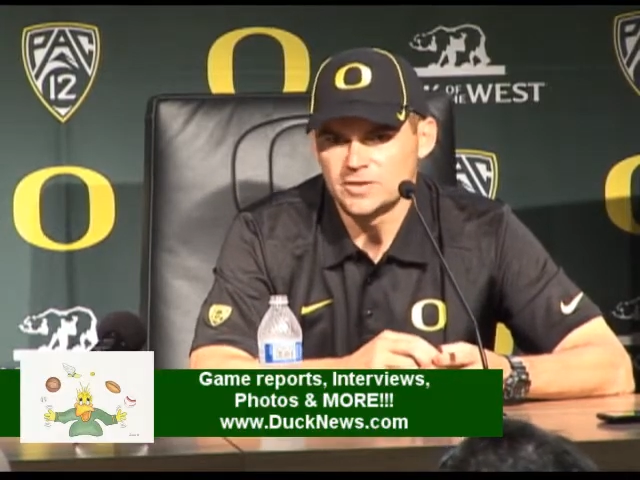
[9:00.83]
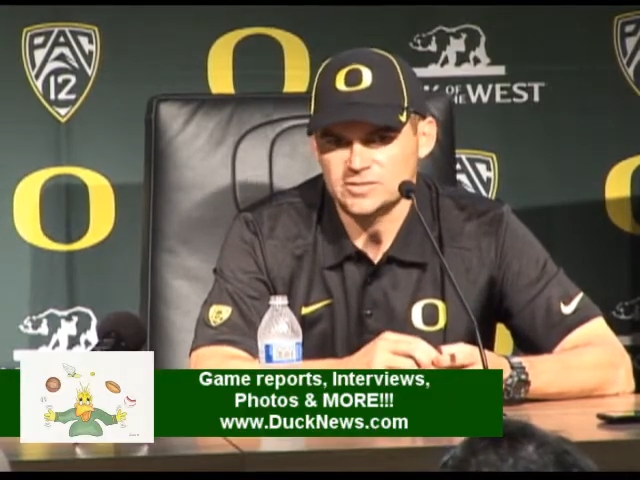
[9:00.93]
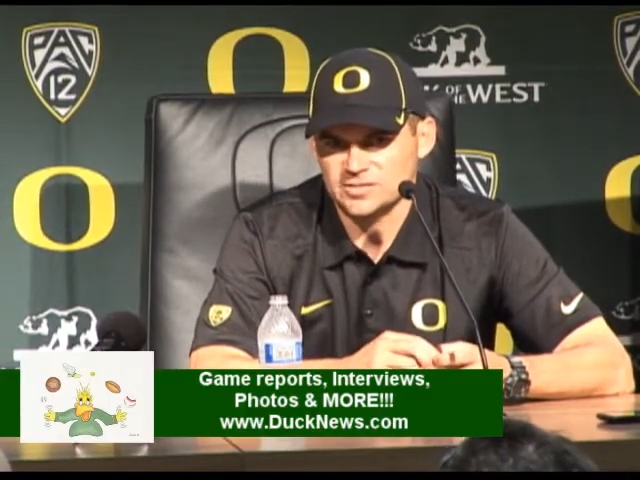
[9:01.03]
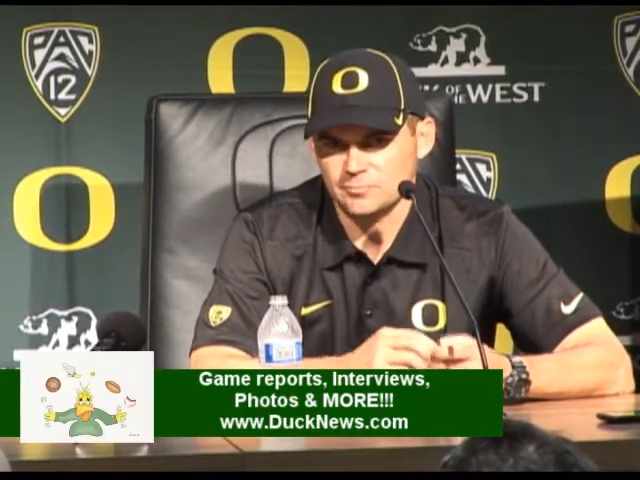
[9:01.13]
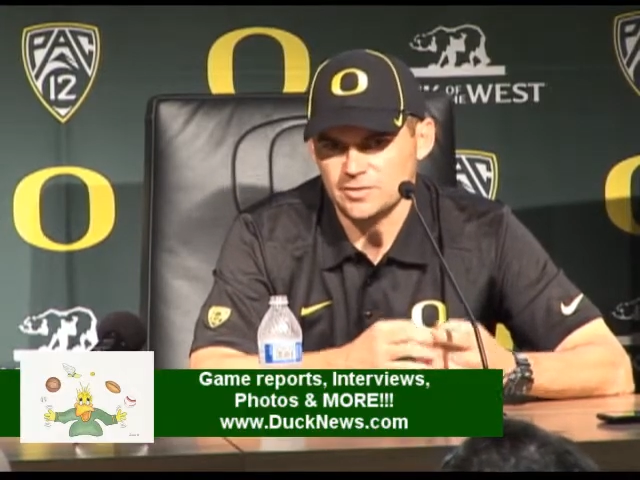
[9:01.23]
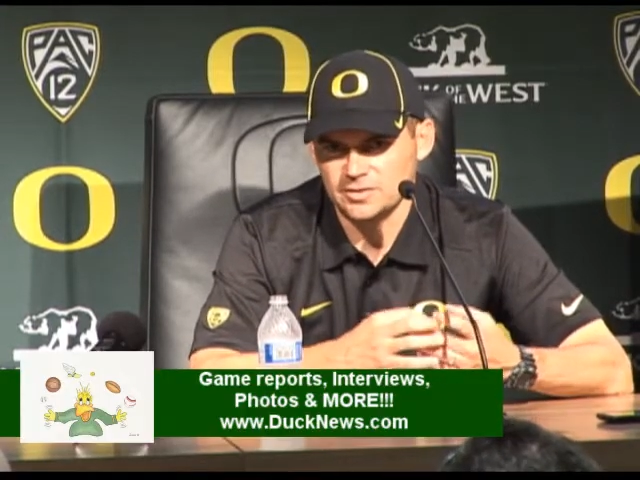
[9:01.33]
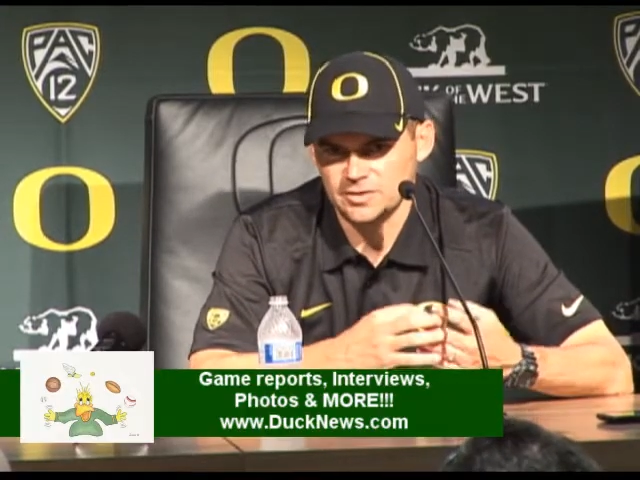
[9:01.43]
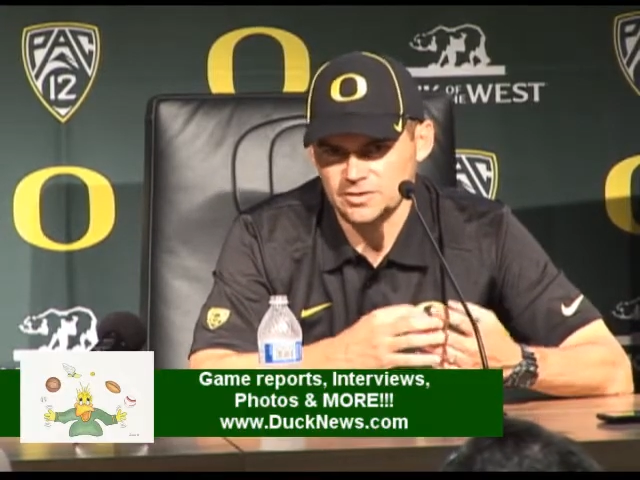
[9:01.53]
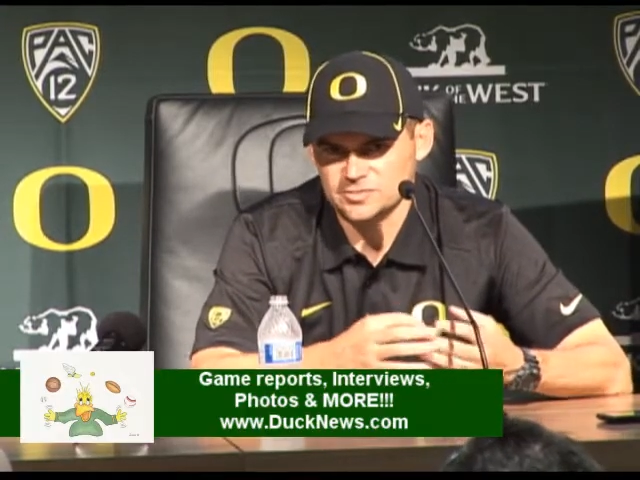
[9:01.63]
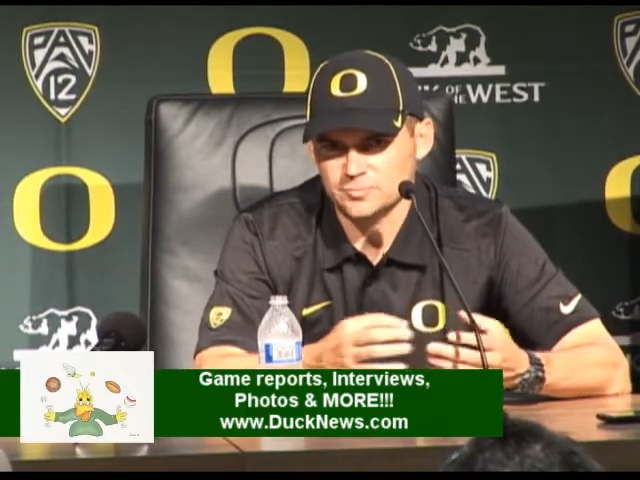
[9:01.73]
is something
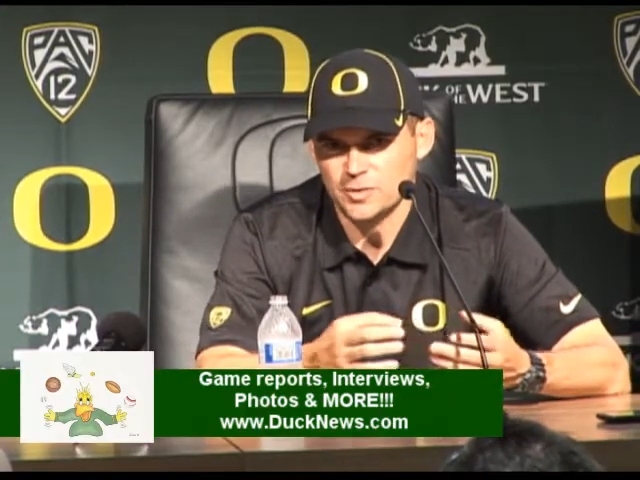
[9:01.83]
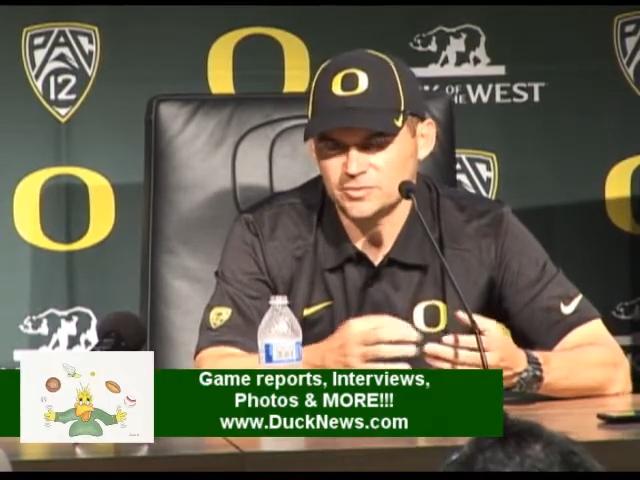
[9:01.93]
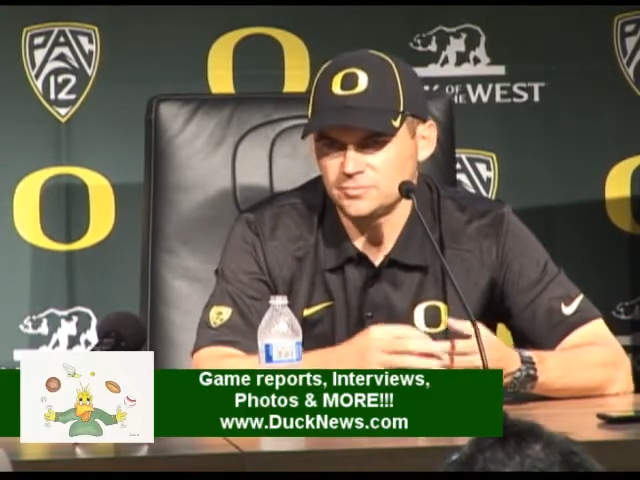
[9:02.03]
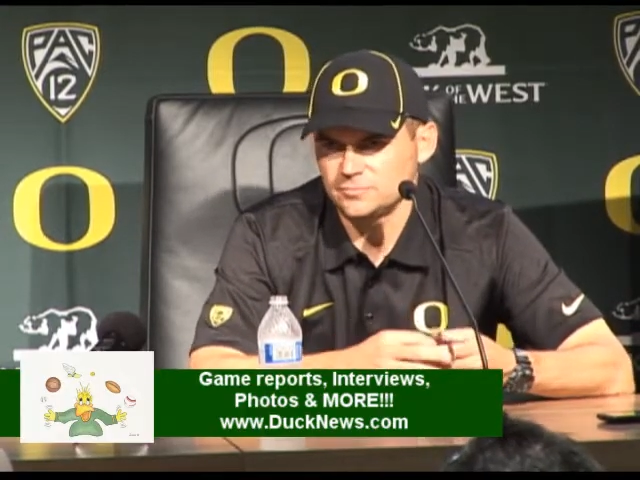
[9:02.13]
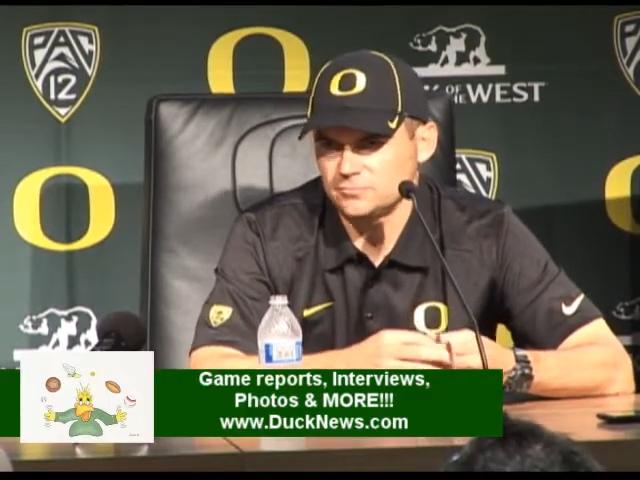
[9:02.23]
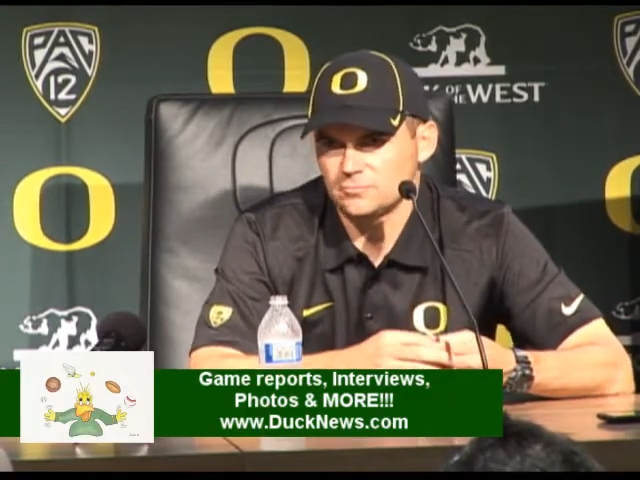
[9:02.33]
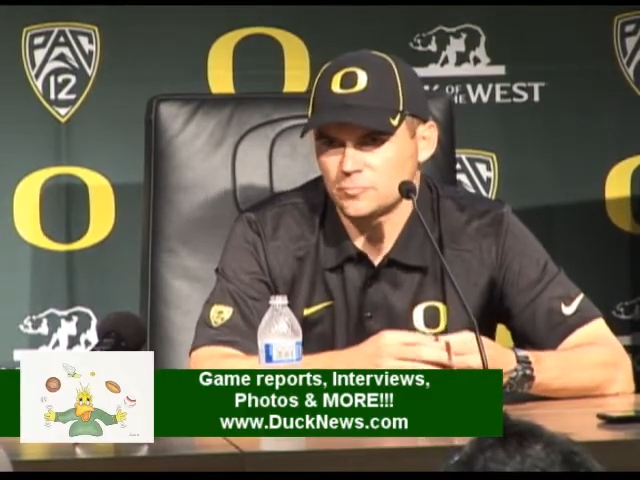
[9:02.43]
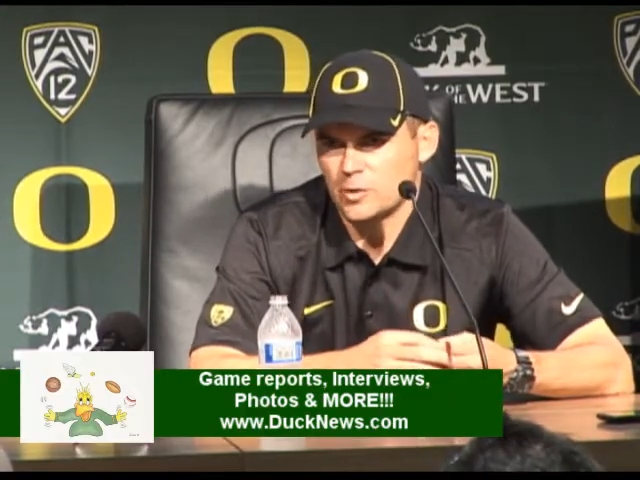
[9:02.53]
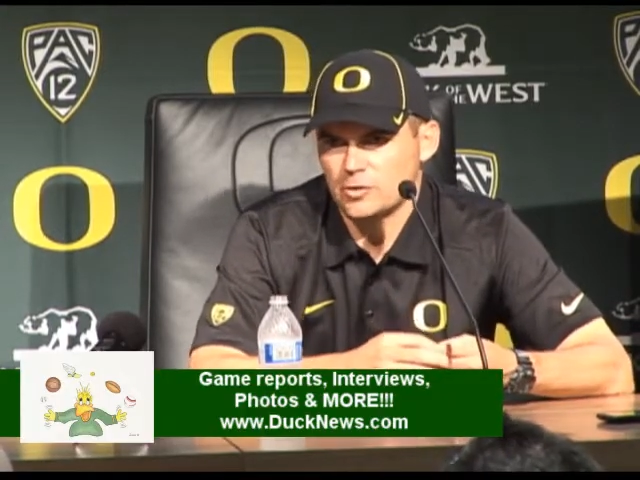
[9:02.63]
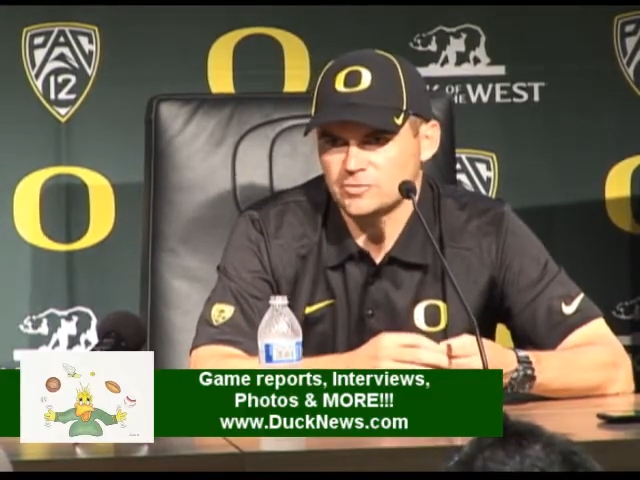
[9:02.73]
that has spread
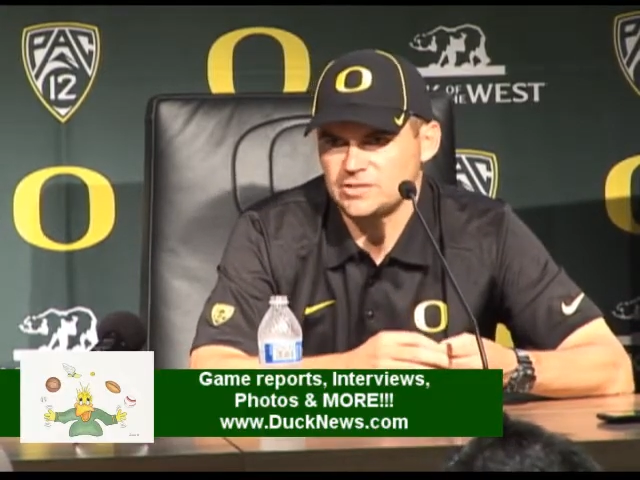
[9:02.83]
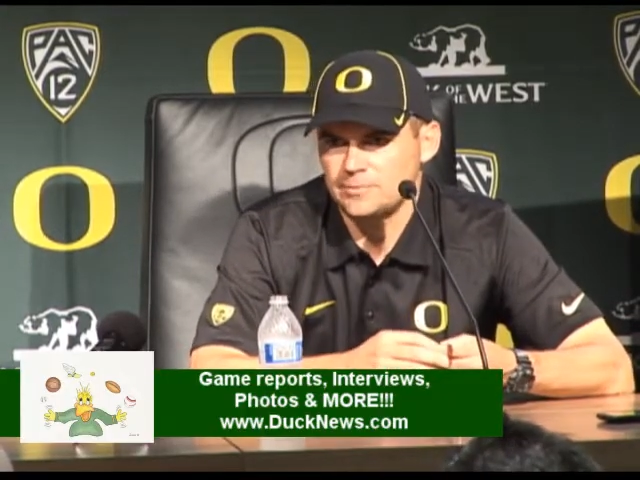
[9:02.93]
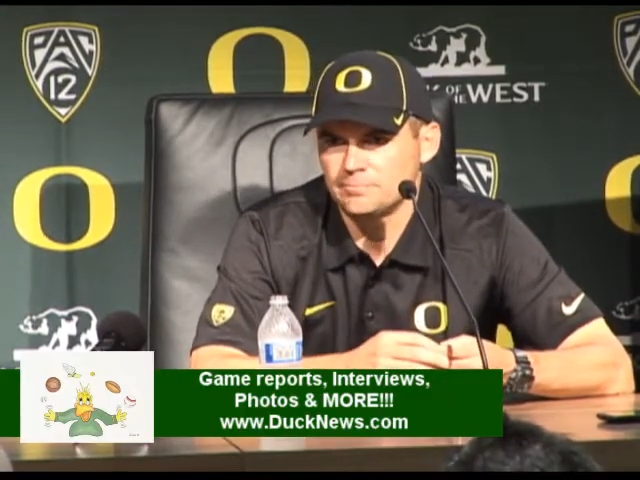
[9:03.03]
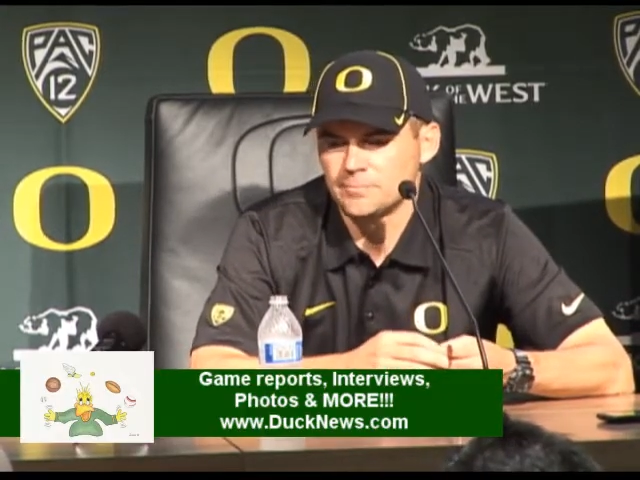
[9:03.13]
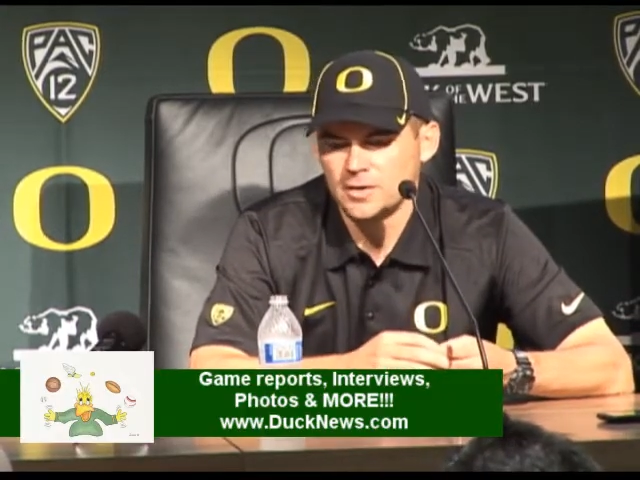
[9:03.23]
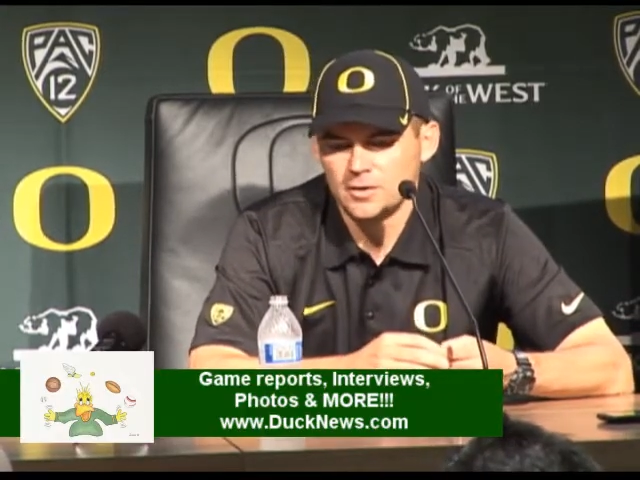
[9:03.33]
throughout our team.